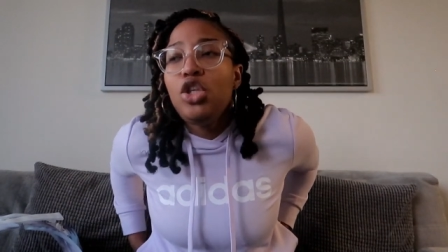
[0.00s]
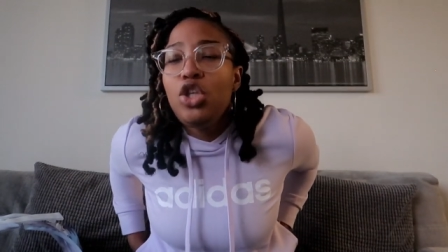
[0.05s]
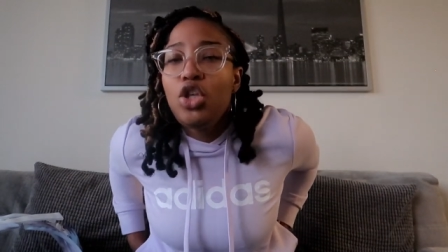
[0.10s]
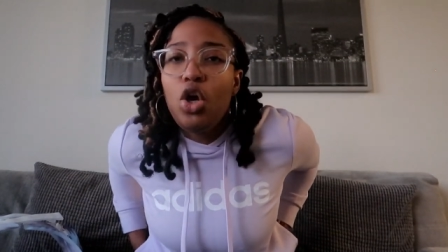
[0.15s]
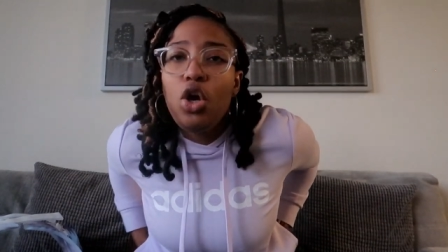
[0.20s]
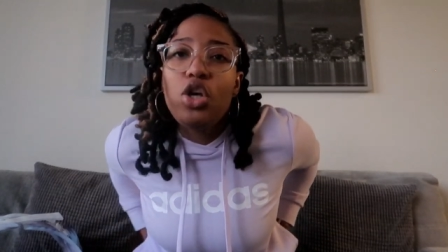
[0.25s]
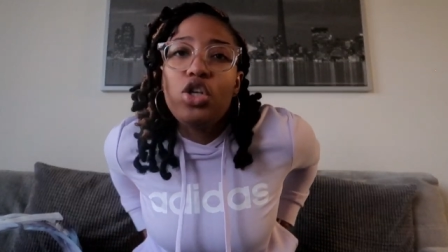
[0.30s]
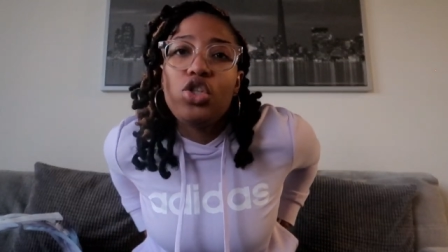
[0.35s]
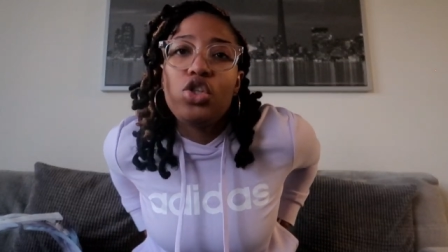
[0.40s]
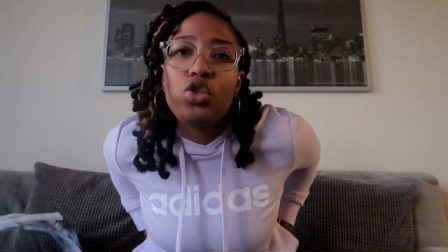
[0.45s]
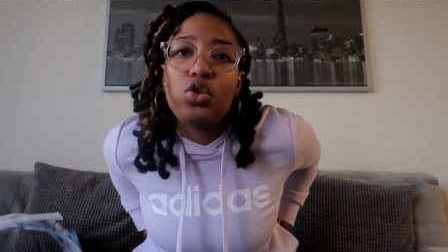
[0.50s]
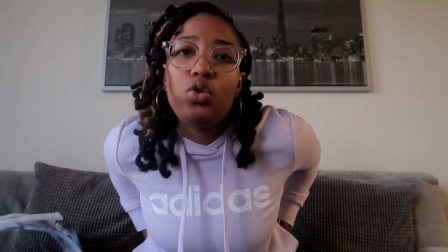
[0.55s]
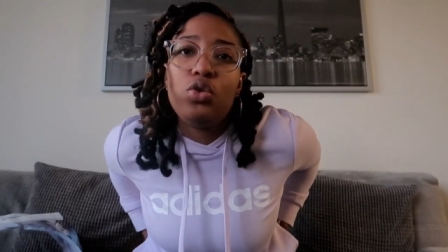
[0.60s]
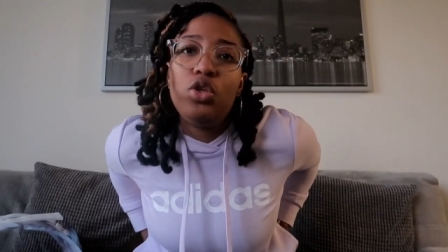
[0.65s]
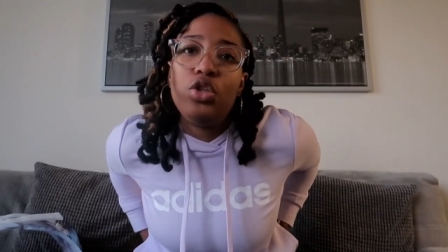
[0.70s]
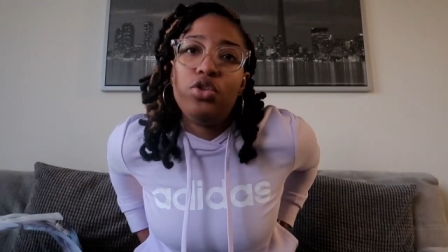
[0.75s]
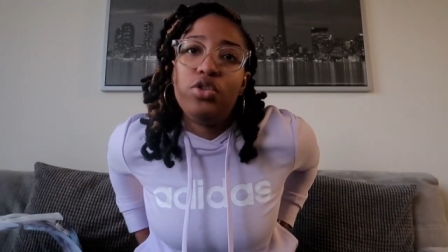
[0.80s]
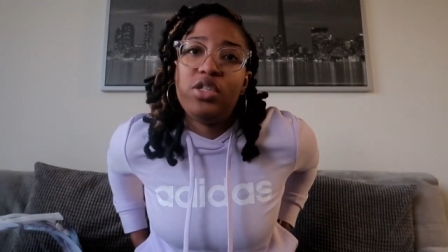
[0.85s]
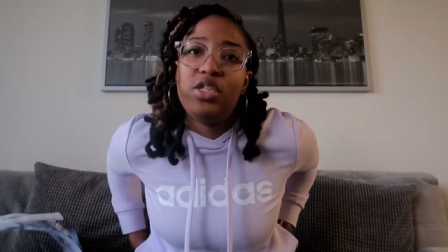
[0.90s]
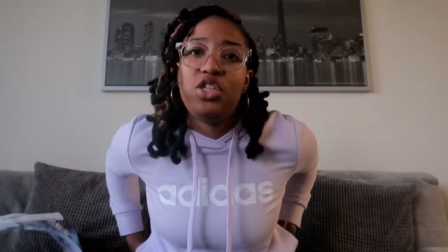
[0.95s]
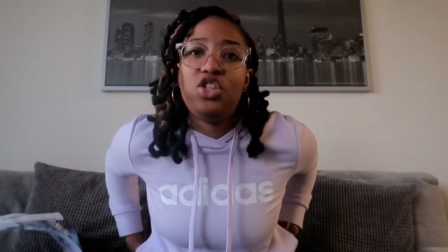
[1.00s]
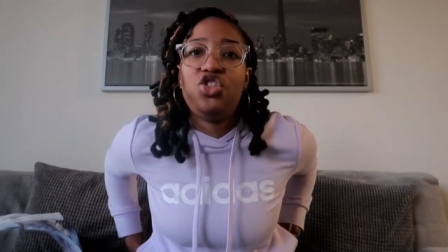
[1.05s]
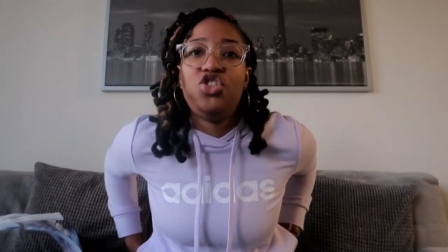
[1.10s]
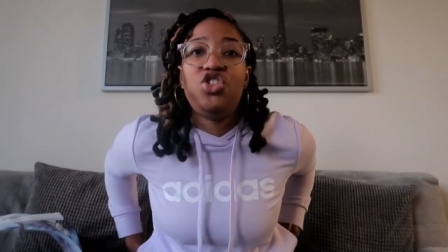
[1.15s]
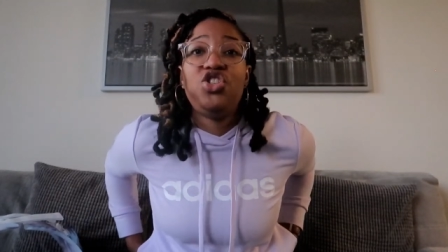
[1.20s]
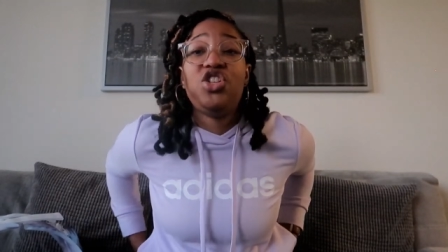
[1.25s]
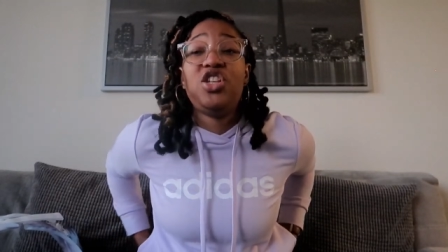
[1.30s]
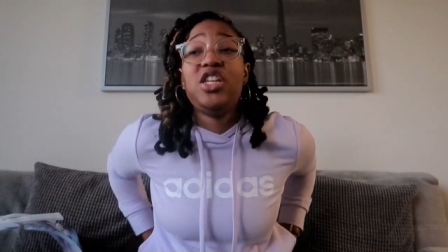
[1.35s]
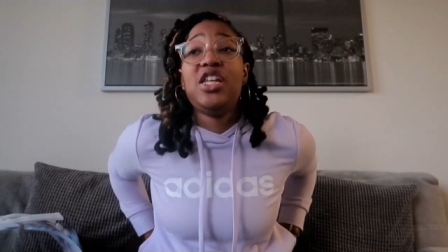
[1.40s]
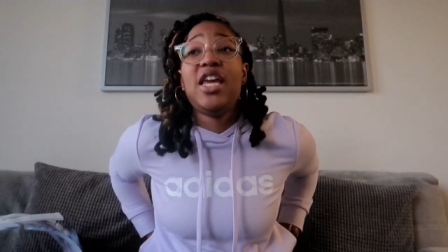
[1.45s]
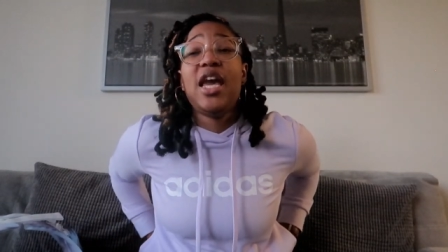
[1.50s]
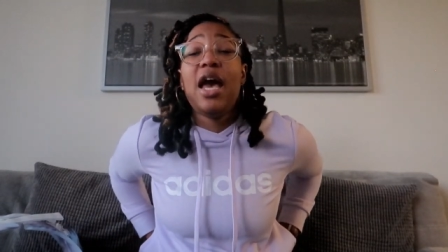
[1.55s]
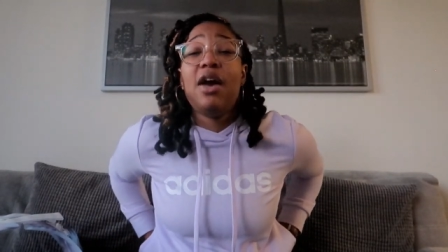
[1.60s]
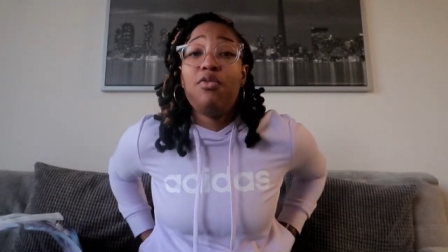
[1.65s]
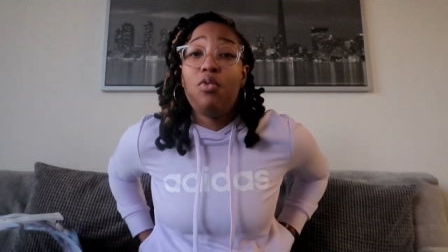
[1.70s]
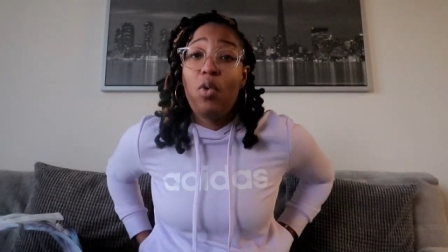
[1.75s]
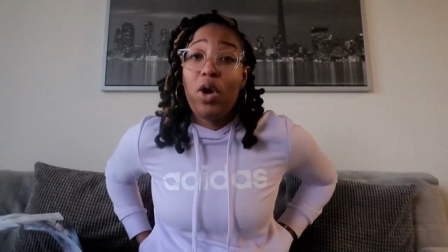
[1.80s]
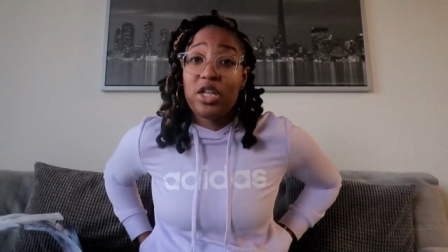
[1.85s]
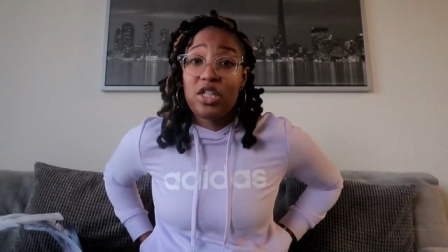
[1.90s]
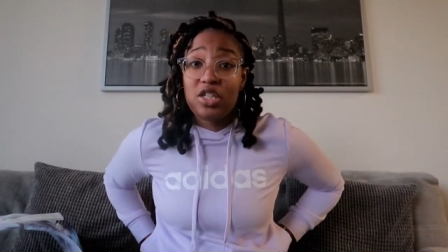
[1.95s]
your scoliosis journey
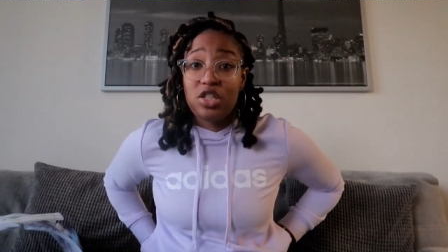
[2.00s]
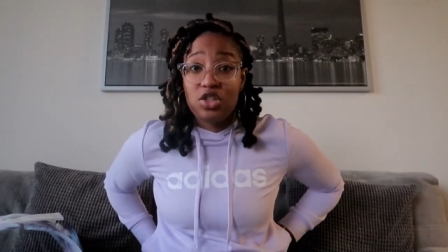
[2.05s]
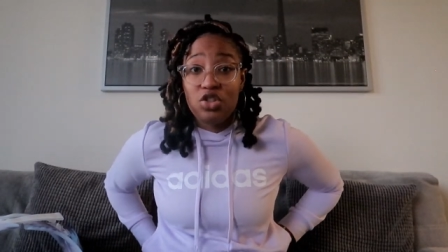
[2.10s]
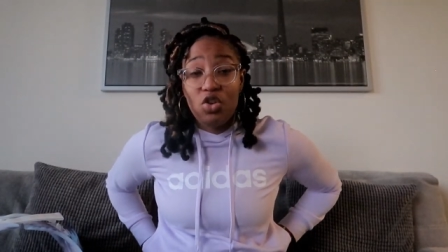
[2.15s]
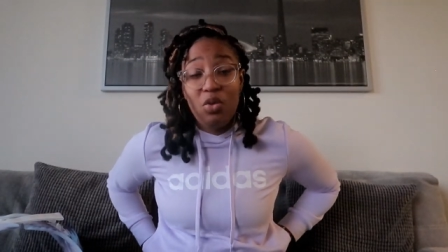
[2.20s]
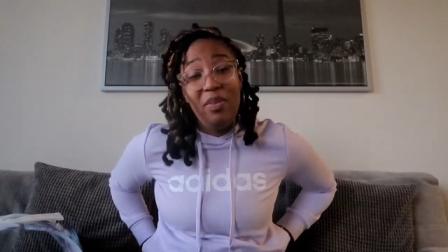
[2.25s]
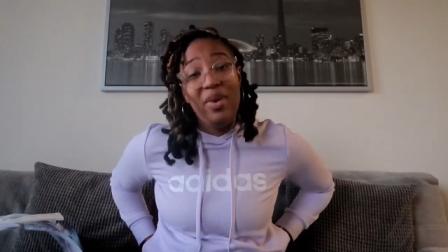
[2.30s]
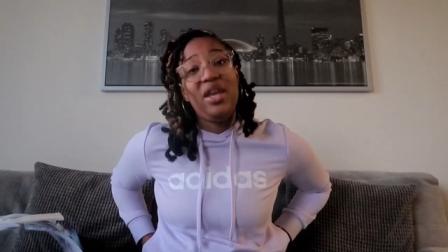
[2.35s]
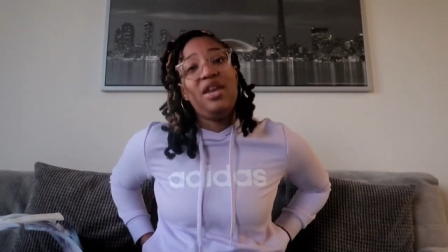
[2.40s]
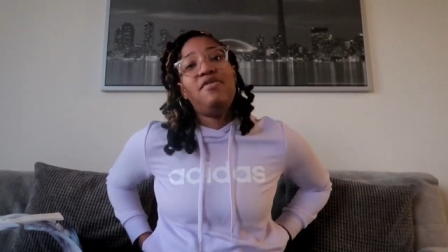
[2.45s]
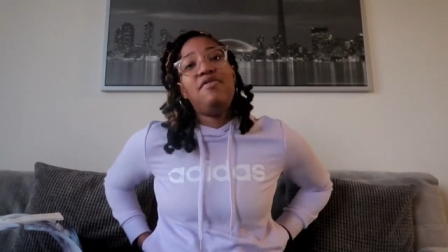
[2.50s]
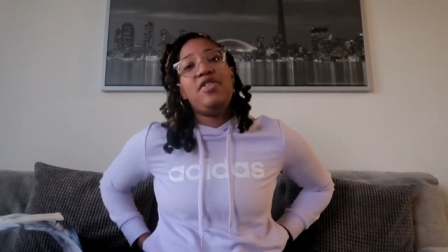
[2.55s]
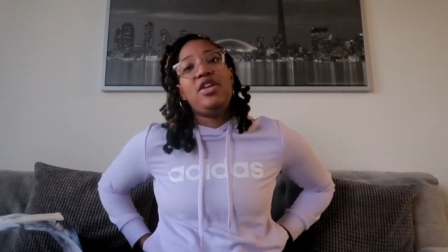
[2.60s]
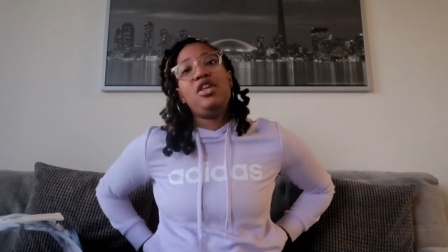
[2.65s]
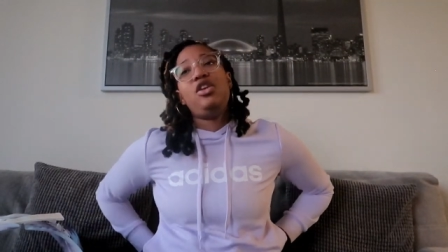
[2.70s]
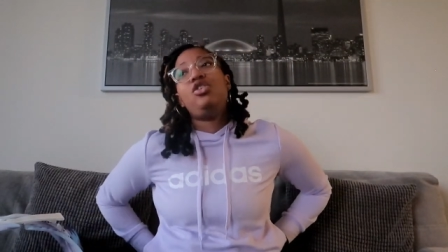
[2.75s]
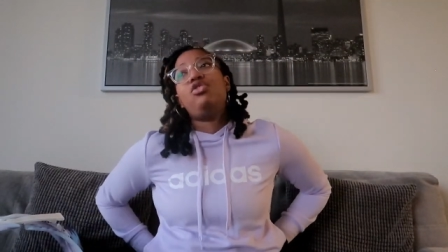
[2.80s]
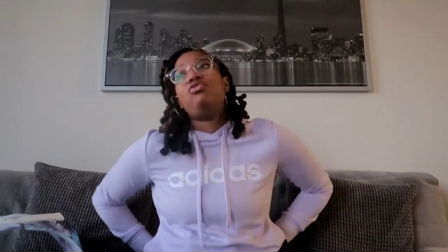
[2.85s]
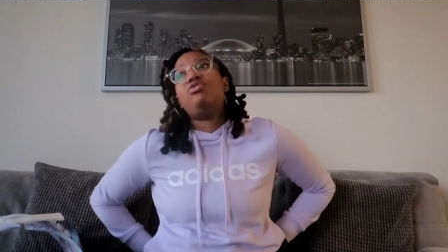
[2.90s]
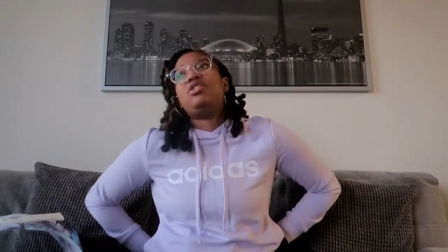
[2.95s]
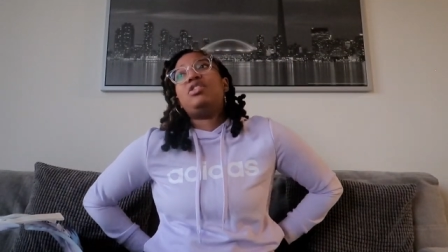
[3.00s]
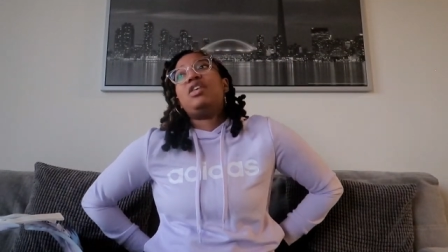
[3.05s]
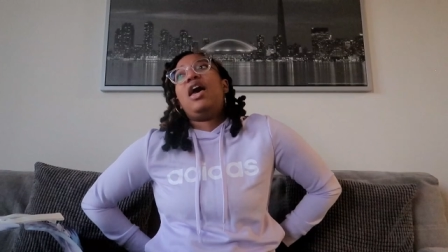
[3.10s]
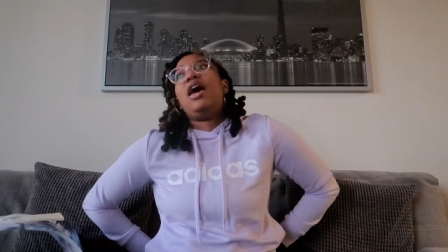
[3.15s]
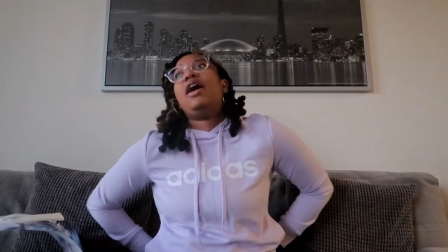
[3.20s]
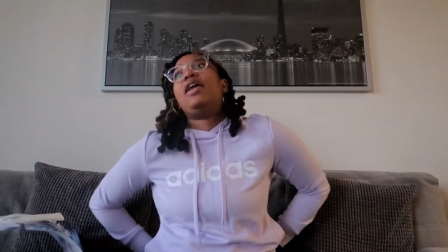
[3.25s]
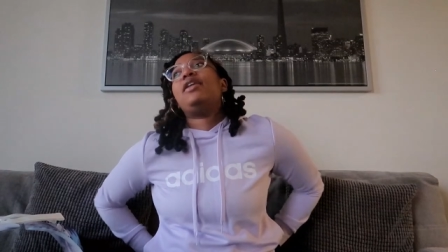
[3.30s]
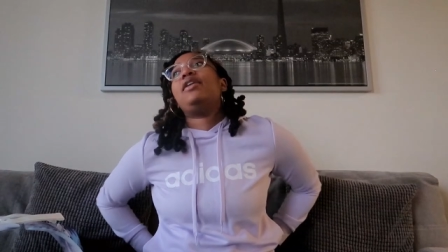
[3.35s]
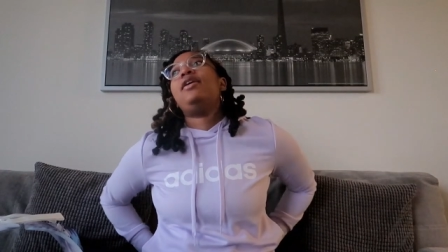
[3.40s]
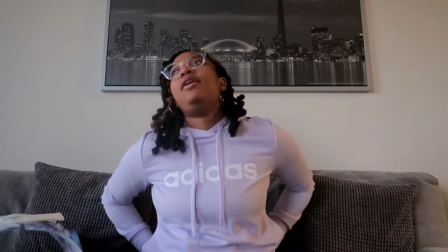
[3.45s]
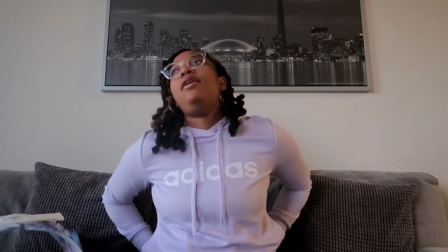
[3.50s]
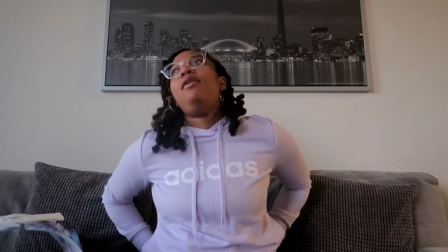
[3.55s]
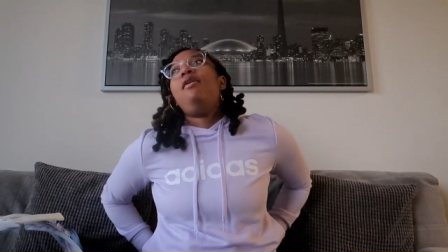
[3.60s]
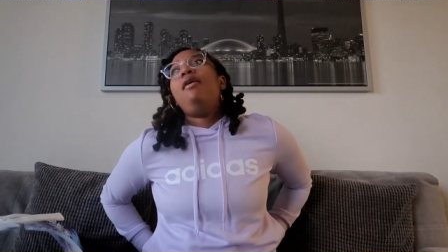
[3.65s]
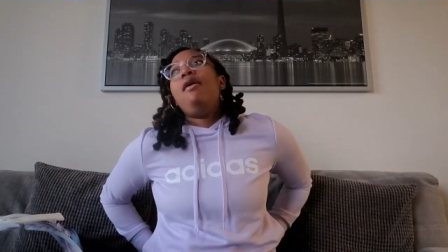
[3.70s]
i've watched so many videos and